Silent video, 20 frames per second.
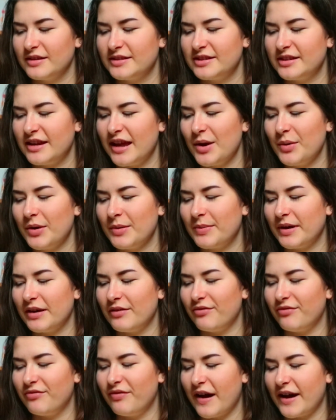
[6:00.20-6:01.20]
Today went
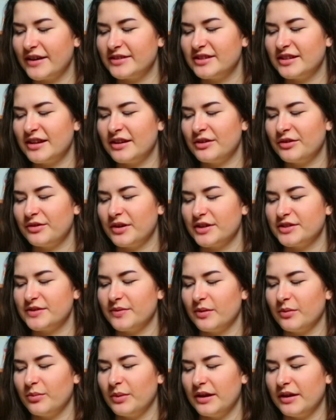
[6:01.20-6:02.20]
by faster than the rest
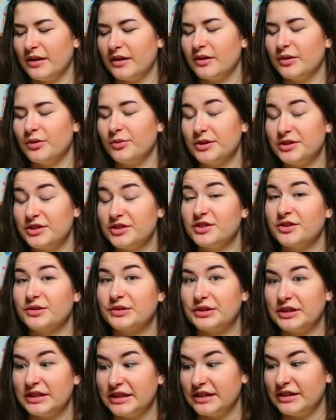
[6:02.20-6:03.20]
of the week, which is a
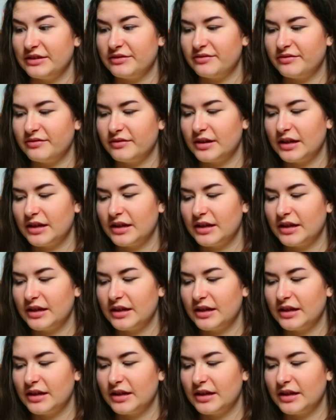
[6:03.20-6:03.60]
relief.